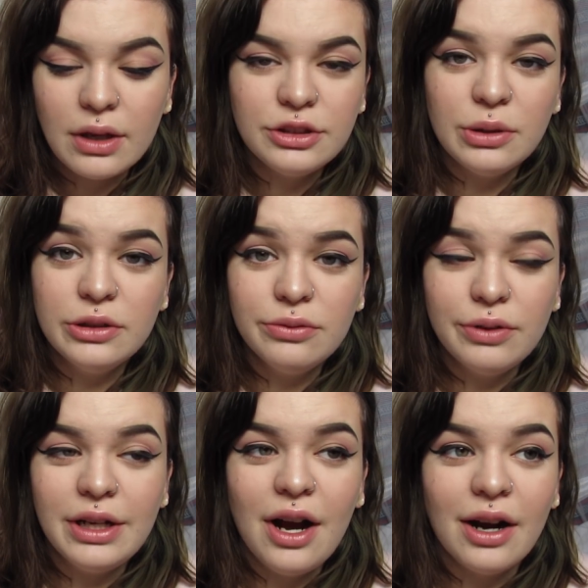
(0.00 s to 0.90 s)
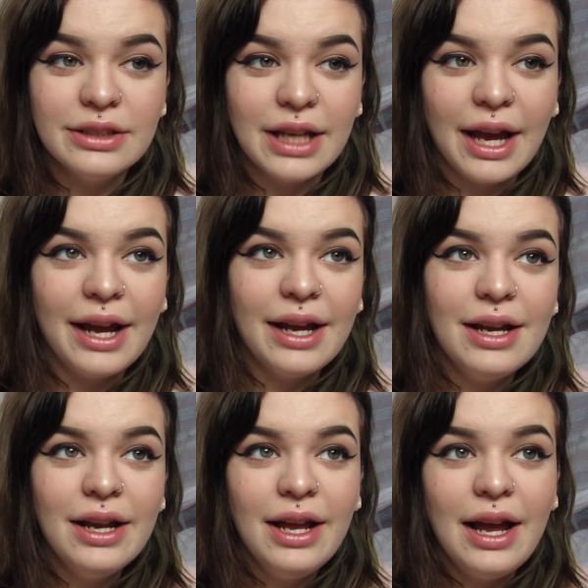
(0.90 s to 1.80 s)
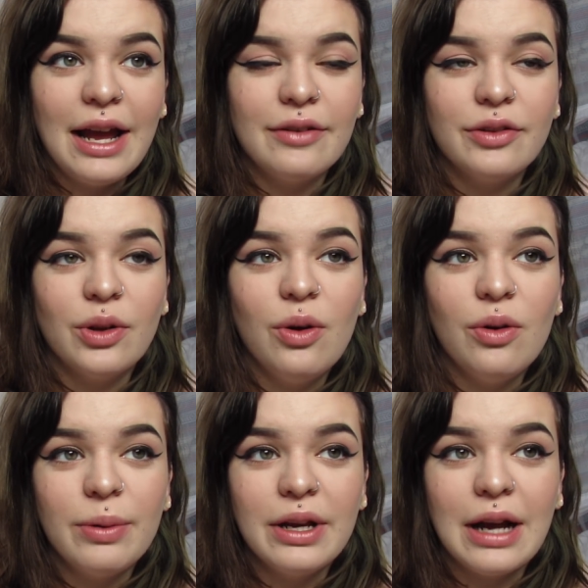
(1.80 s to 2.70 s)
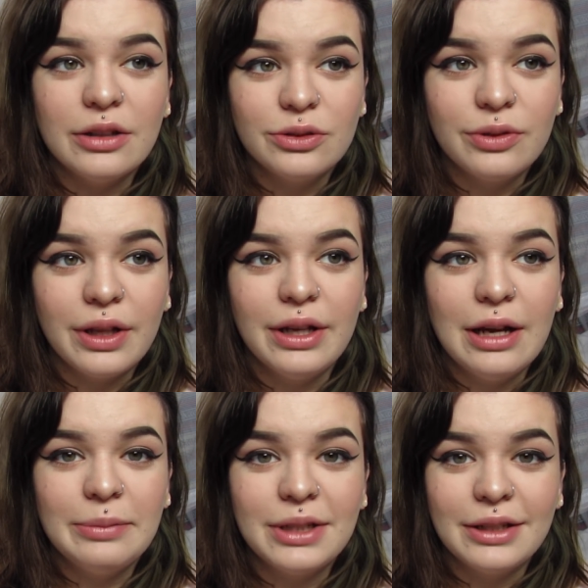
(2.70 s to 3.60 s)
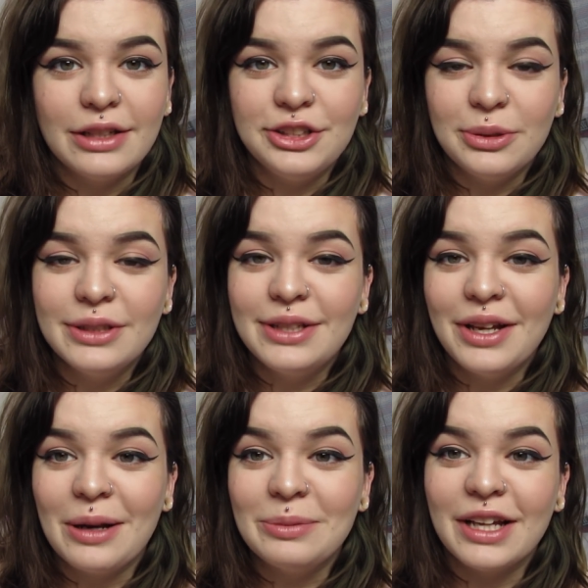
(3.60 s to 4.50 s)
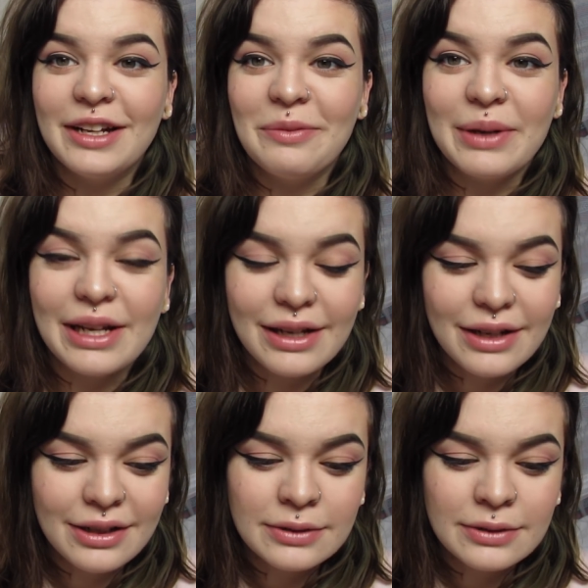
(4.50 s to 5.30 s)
So it was a really hard day, and for the whole week I was really upset that she was still upset at me,